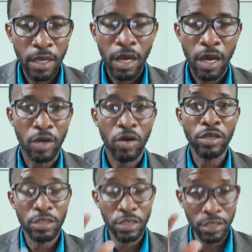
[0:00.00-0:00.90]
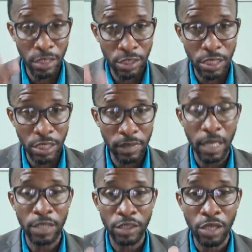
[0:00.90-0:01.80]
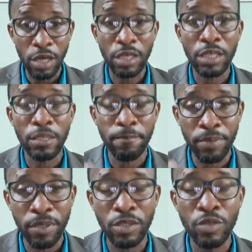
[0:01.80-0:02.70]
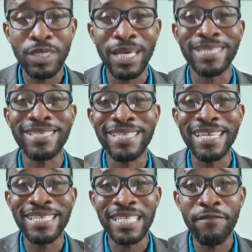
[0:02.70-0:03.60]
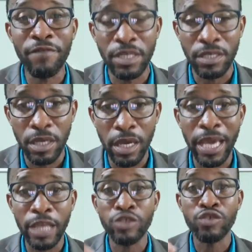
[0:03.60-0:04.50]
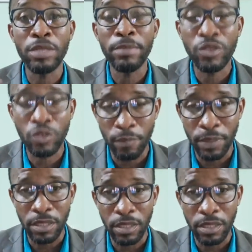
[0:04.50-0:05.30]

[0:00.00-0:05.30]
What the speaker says: According to the dictionary, a donkey is a person who's excessively, extremely stupid.